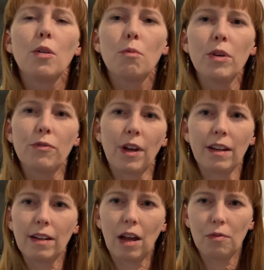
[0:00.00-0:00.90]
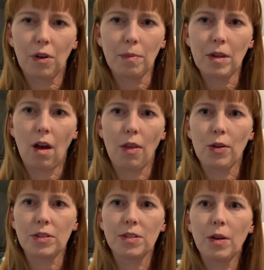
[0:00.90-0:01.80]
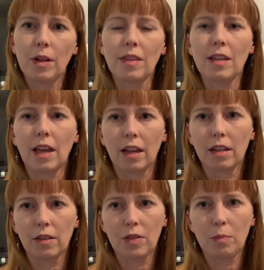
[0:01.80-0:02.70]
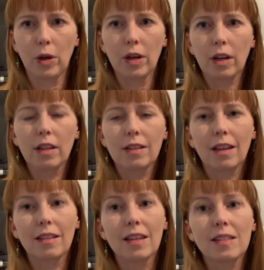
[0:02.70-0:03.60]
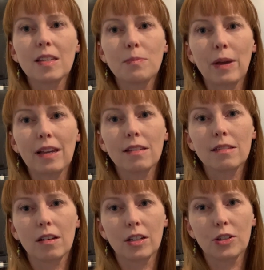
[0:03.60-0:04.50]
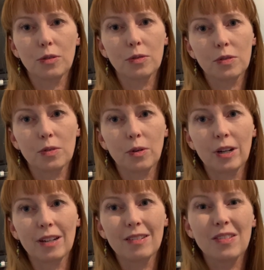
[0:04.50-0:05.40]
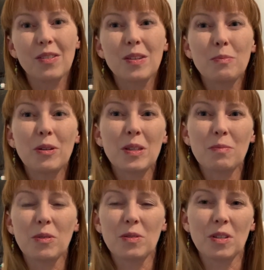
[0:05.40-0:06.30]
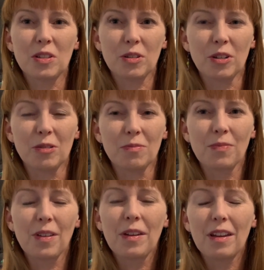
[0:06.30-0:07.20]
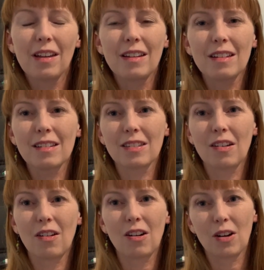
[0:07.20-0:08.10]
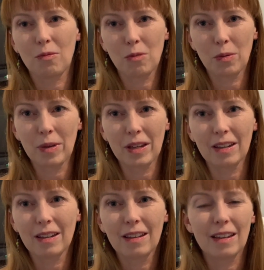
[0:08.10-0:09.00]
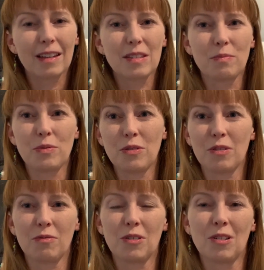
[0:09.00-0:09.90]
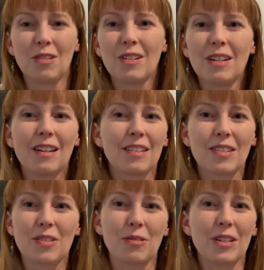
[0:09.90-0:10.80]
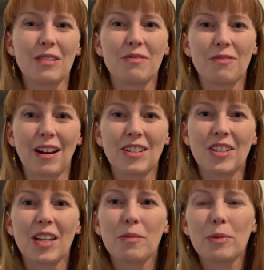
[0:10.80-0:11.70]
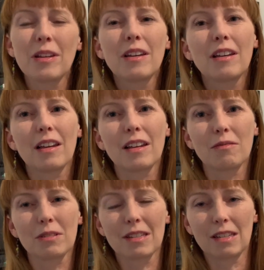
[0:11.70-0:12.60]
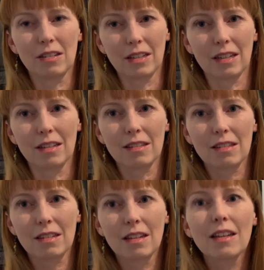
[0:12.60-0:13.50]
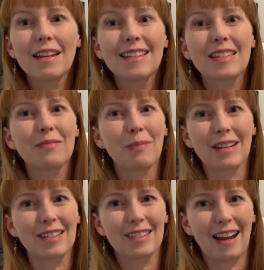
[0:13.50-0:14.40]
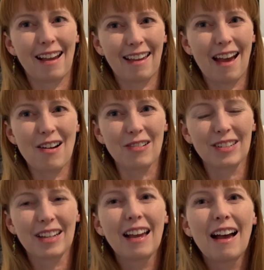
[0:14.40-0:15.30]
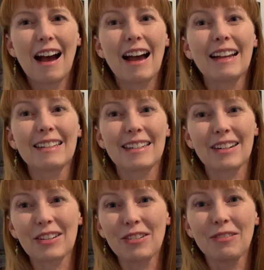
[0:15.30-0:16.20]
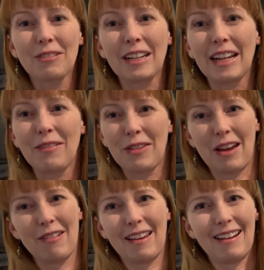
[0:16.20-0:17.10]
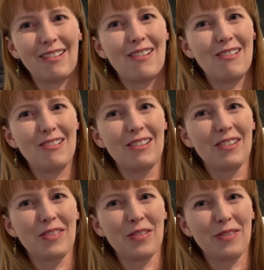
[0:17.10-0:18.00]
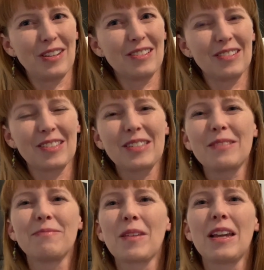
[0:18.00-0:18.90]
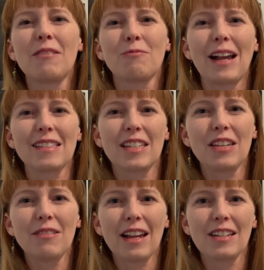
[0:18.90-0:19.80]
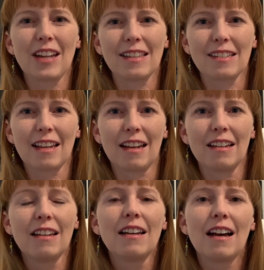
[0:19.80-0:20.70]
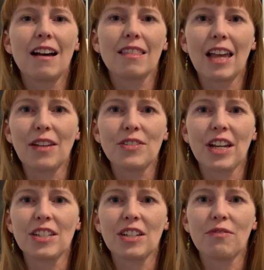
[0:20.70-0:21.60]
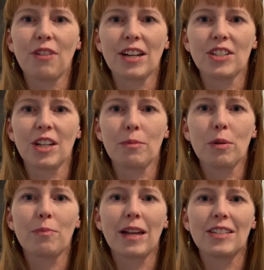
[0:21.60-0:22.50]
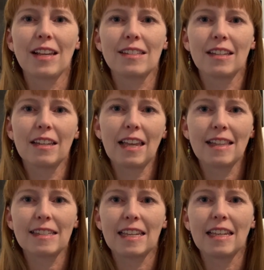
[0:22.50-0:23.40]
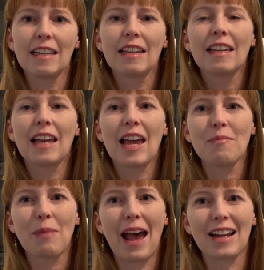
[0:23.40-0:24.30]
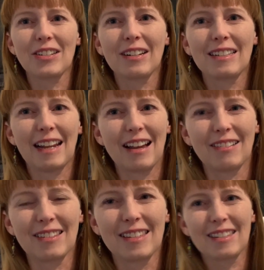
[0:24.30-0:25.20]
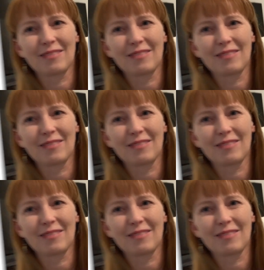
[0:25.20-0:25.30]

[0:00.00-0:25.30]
We find out from the author's note at the end of the book that this is based on a true story. So this book is mostly true. It is heartwarming, it's beautiful, a story of friendship and resilience. It's a must check out. I dare you to read it without getting all of the feels. Rescue and Jessica, A Life-Changing Friendship by Jessica Kensky and Patrick Downes.